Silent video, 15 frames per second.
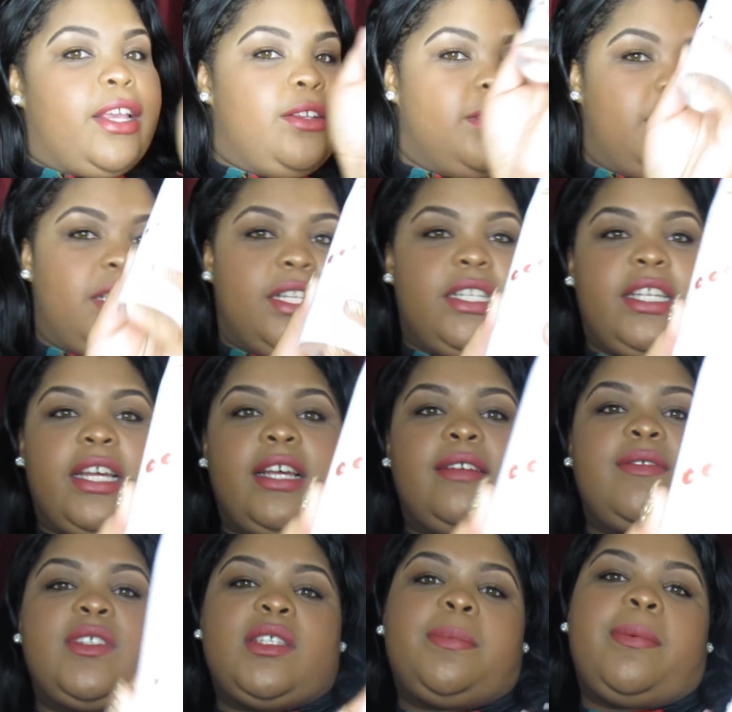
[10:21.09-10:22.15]
use the
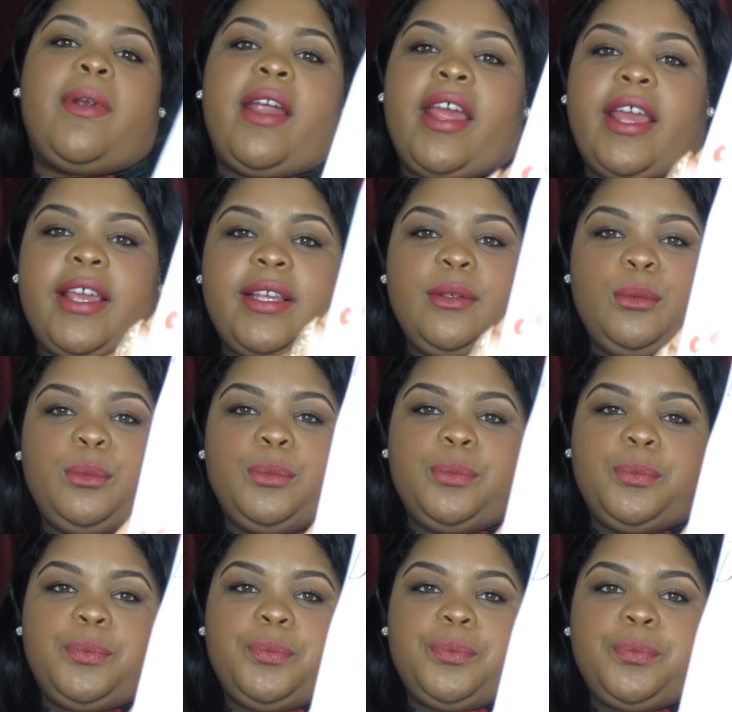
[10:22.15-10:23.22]
Dove spray.
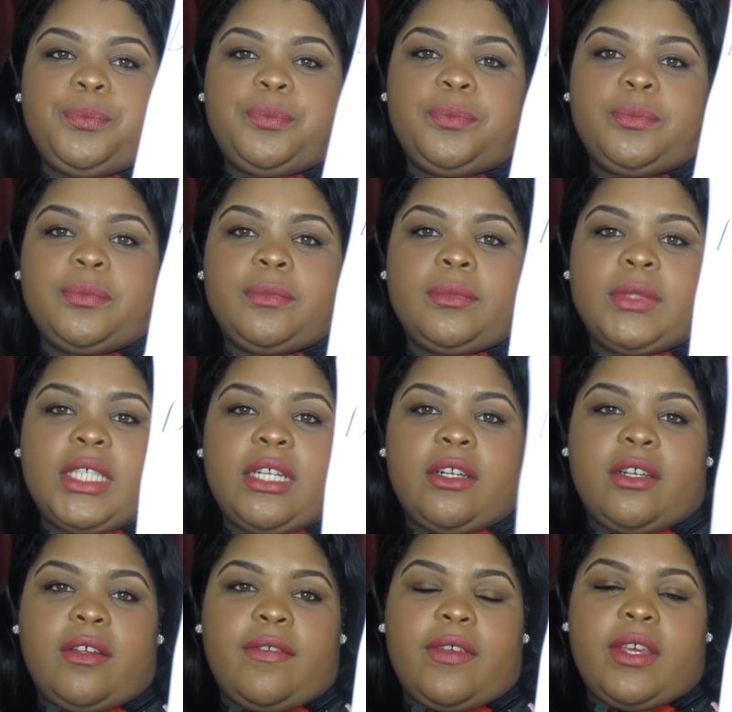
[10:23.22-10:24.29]
I
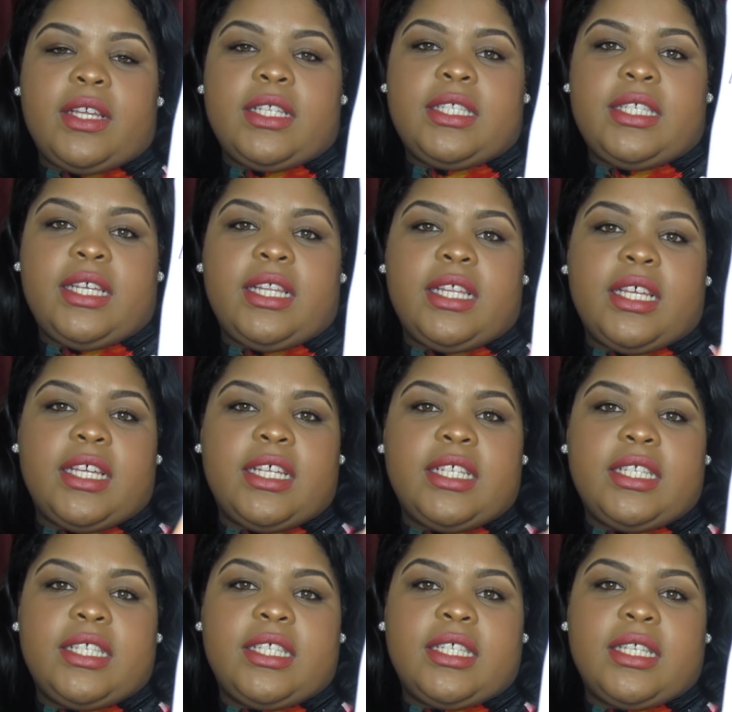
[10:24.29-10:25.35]
don't know if you can see
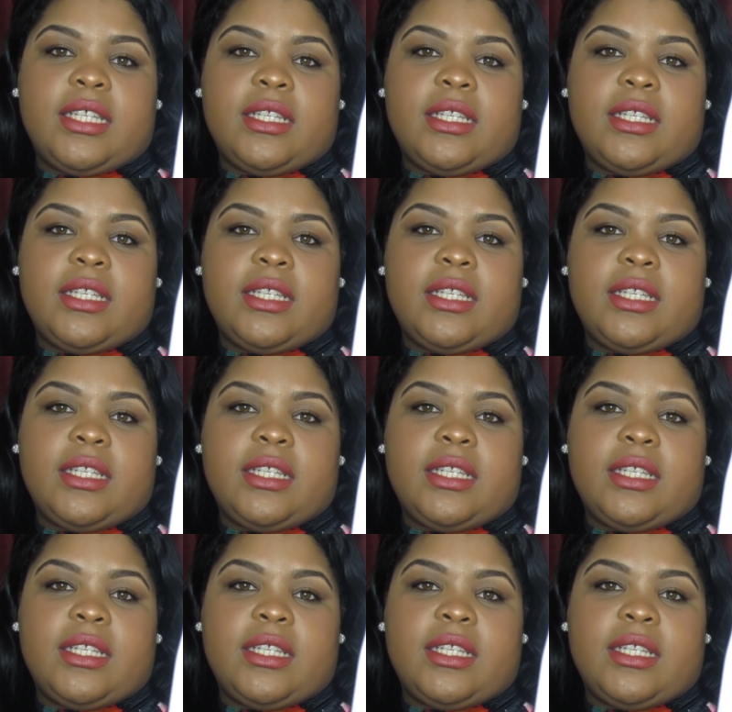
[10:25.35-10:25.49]
this.